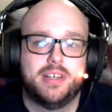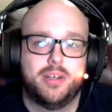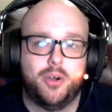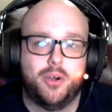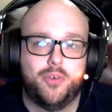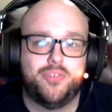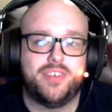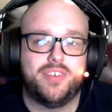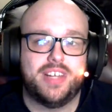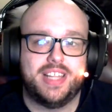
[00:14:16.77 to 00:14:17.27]

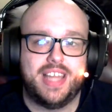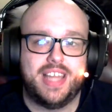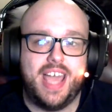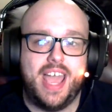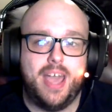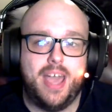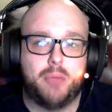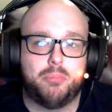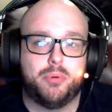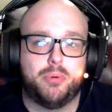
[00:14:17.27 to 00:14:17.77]
Hopefully the
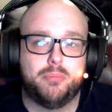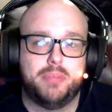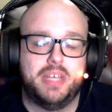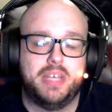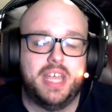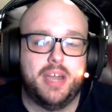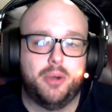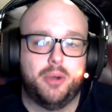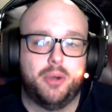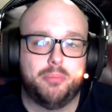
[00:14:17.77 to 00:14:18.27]
app will
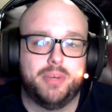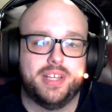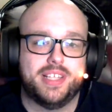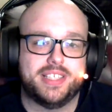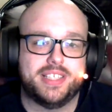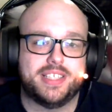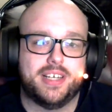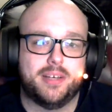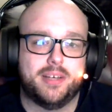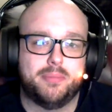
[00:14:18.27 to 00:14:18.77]
be out by the
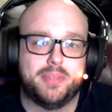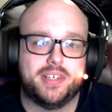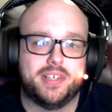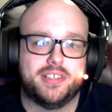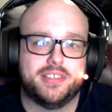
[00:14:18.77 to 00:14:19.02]
time